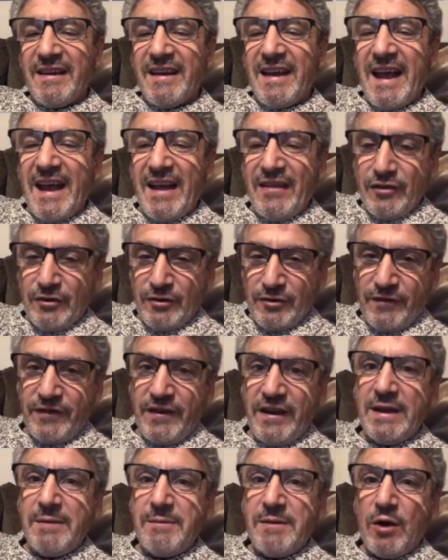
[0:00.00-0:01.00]
and they're
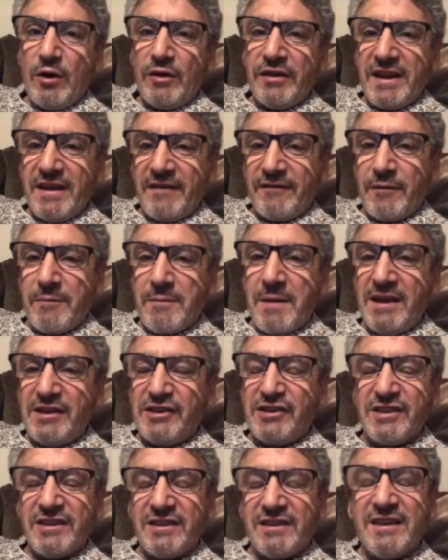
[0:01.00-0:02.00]
feeding me all the
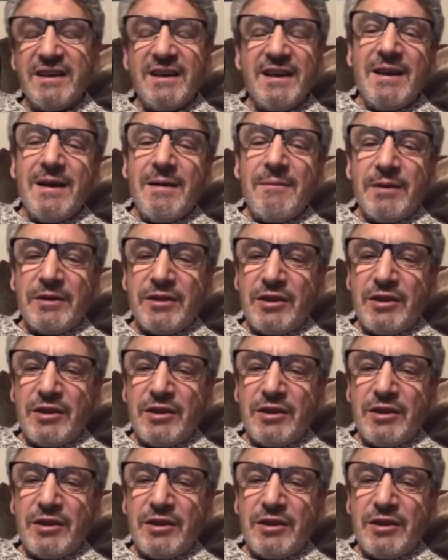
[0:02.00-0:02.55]
information. But